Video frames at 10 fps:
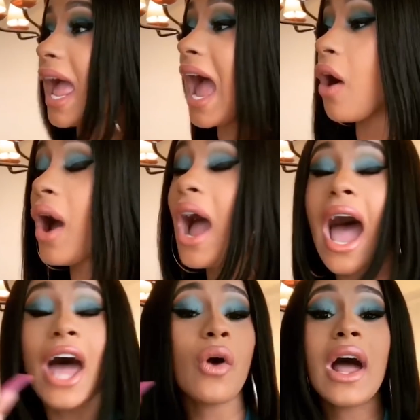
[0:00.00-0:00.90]
Now,
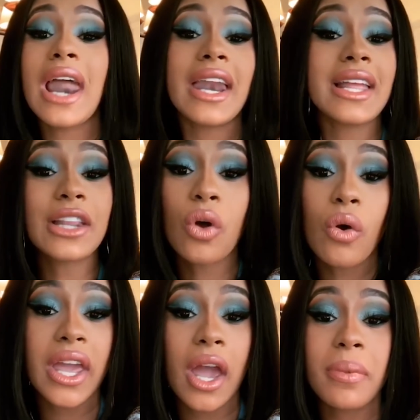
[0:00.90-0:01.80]
I know a lot of y'all
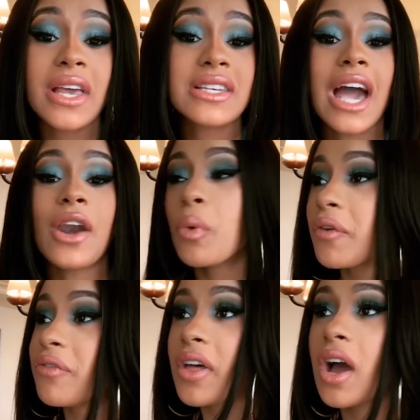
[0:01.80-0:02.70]
don't care because y'all
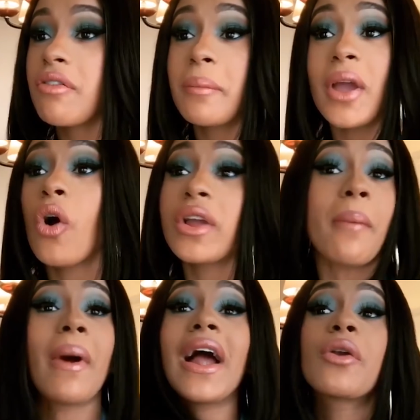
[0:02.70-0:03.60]
don't work for the government,
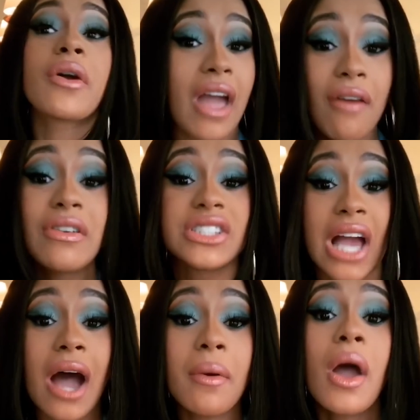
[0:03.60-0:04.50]
or y'all probably don't even have
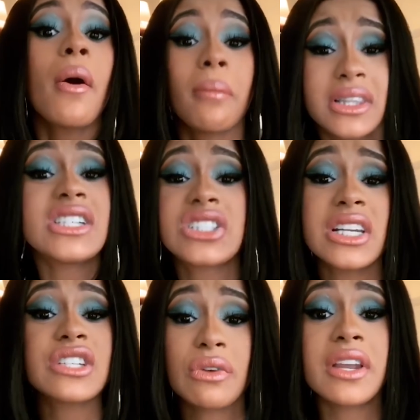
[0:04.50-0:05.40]
a job, but
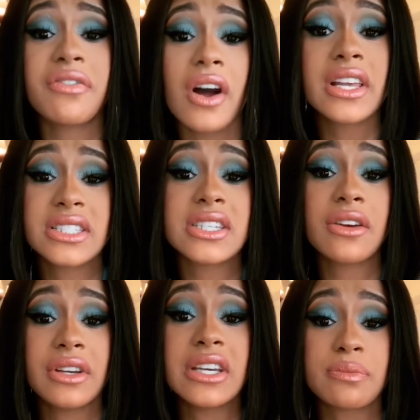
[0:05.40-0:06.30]
this shit is really fucking
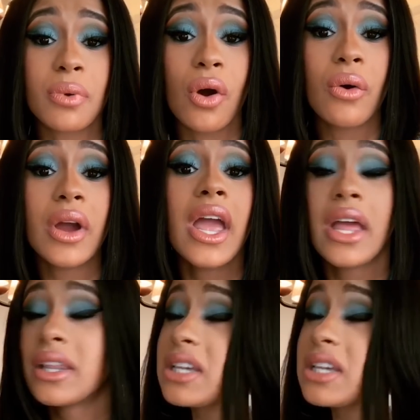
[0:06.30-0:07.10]
serious, bro.